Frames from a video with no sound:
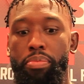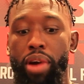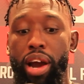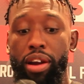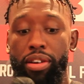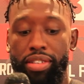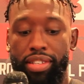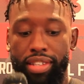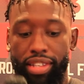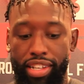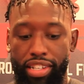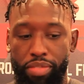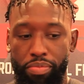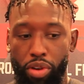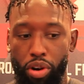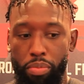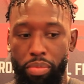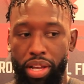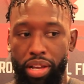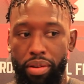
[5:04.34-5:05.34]
prior to this
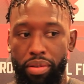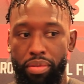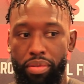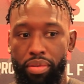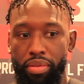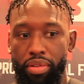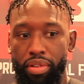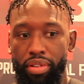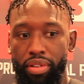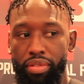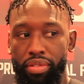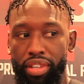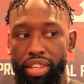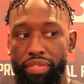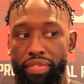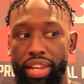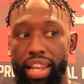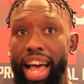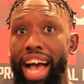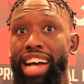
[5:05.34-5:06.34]
moment,
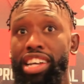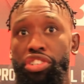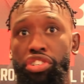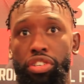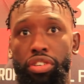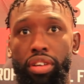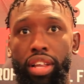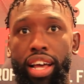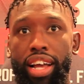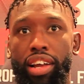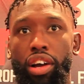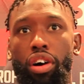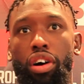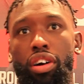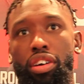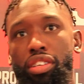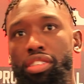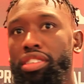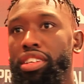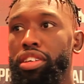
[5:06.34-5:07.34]
even last year, like,
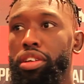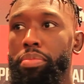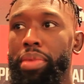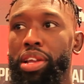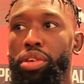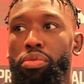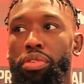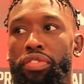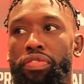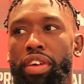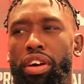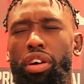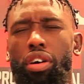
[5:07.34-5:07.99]
oh, is anybody want to fight?